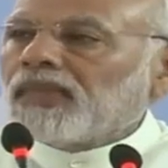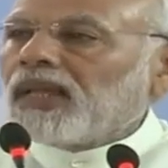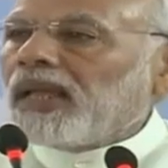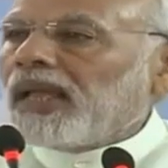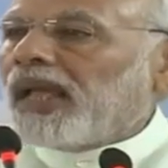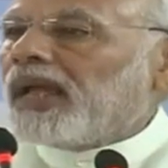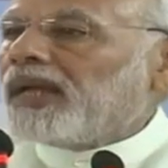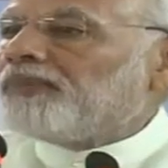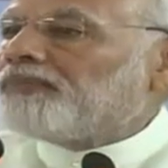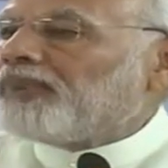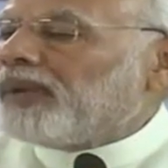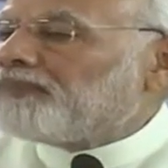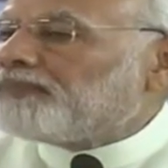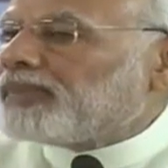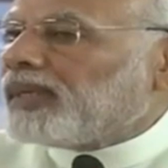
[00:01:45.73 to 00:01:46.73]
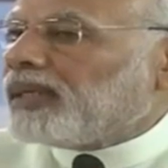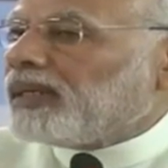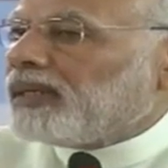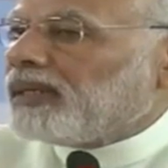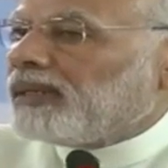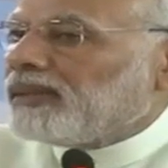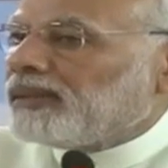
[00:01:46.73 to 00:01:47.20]
and
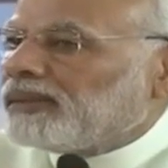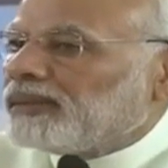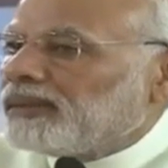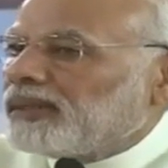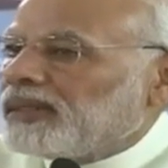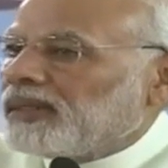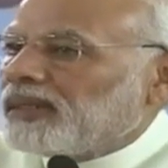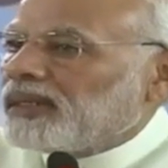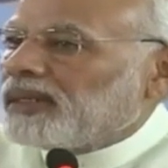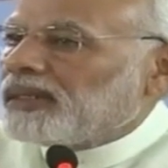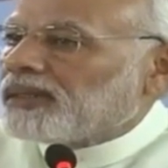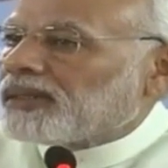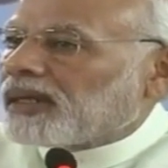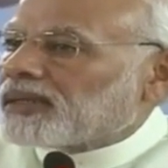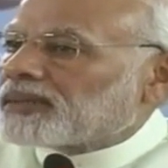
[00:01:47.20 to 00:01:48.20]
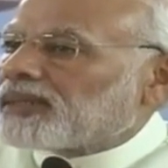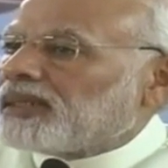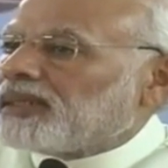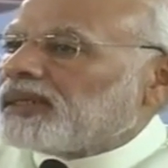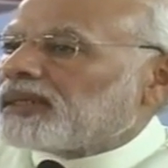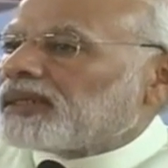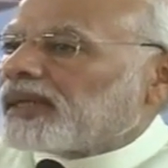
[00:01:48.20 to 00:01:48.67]
50
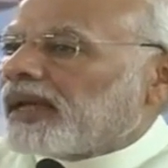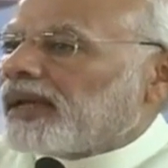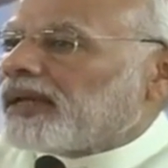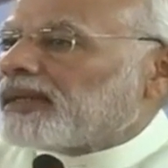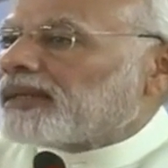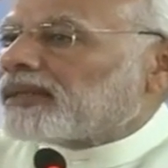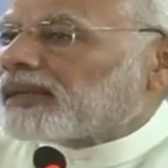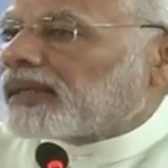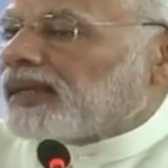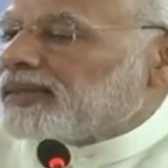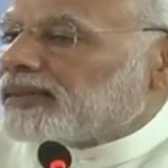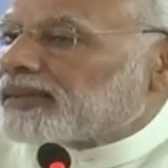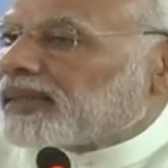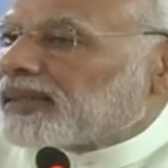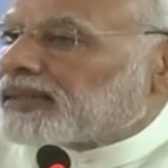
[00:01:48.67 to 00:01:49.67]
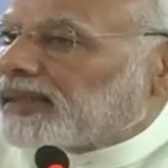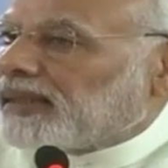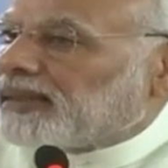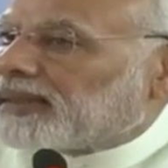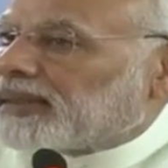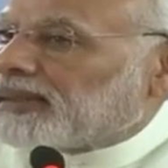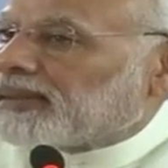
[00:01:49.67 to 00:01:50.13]
tertiary care cancer
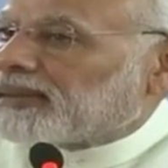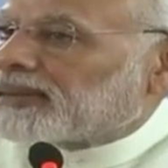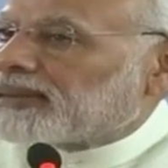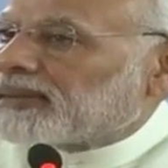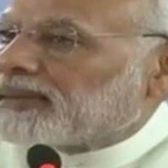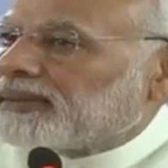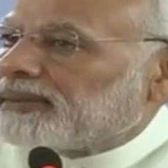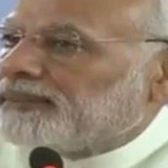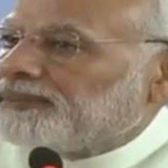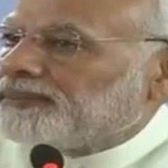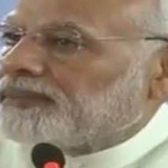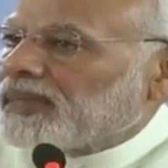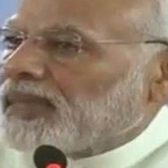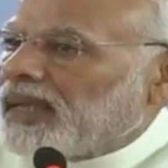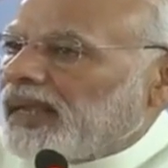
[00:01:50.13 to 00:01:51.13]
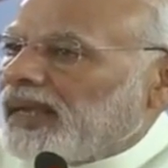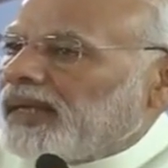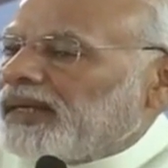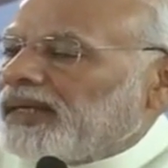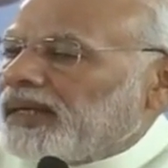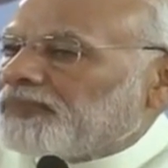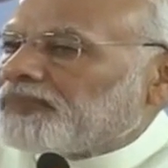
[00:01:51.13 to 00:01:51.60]
centers
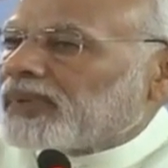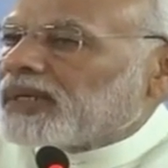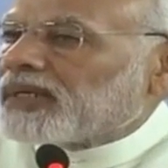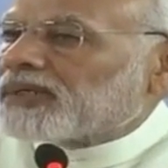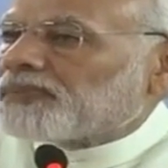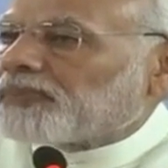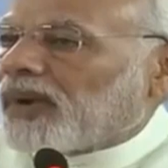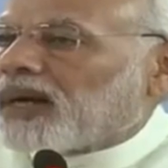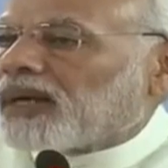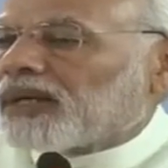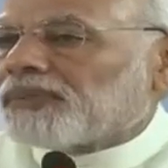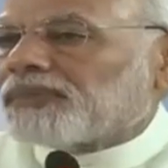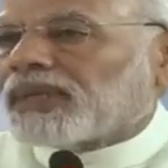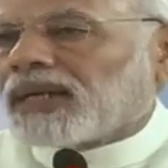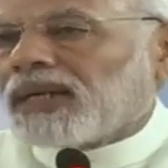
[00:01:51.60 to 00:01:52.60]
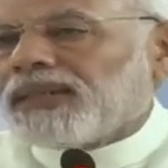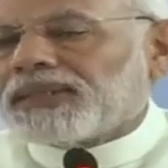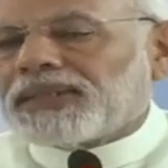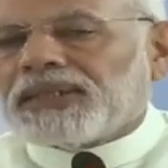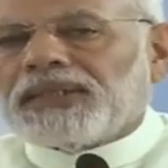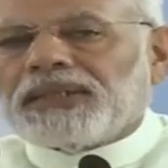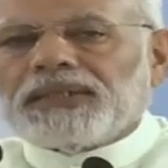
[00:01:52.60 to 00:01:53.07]
in different parts of the
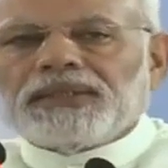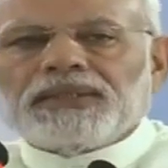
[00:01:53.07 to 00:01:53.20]
country.